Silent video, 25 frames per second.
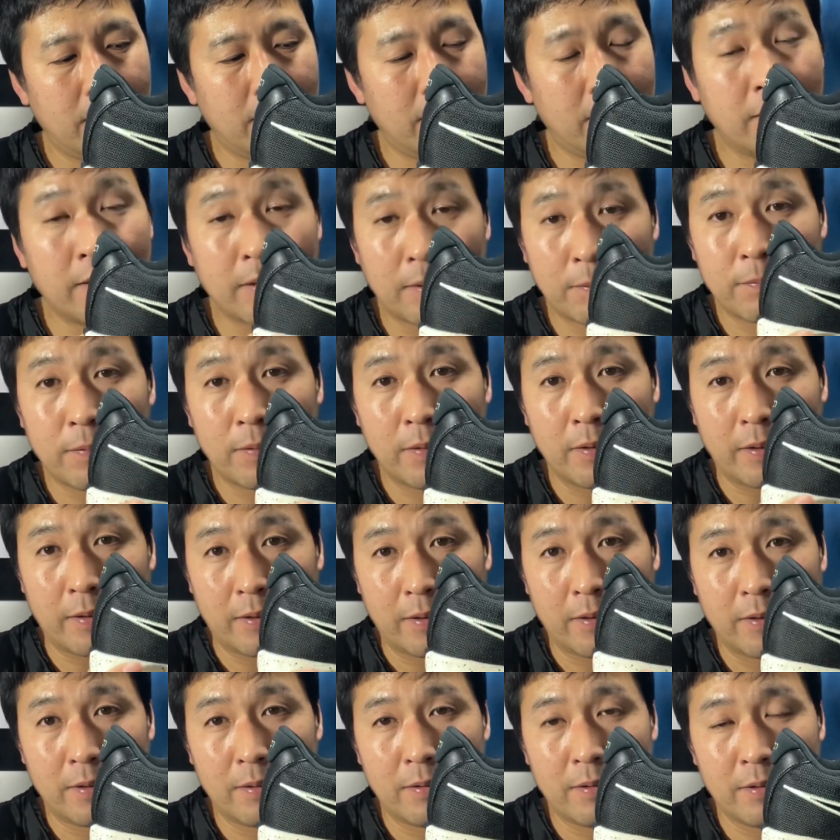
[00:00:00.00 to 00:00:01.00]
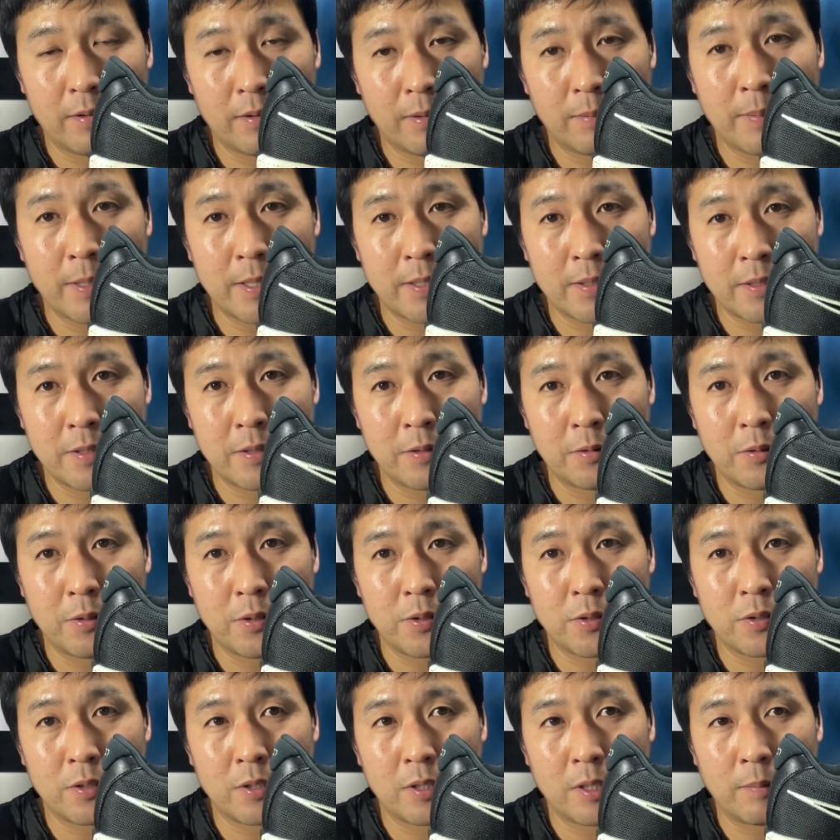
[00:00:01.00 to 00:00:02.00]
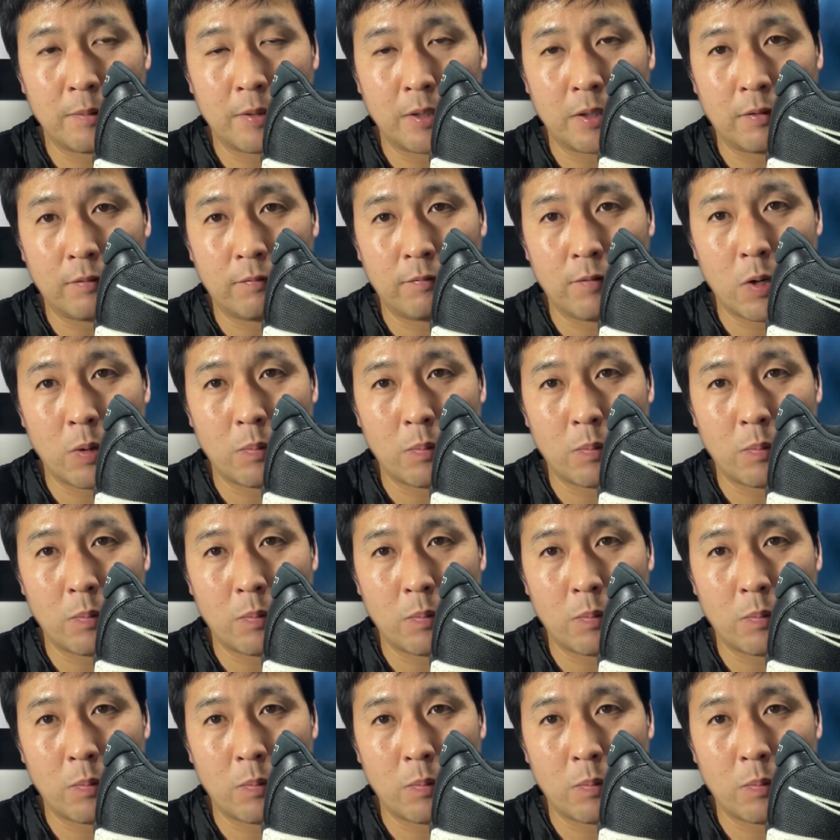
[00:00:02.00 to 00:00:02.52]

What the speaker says: Definitely the best heel cushioning among the foam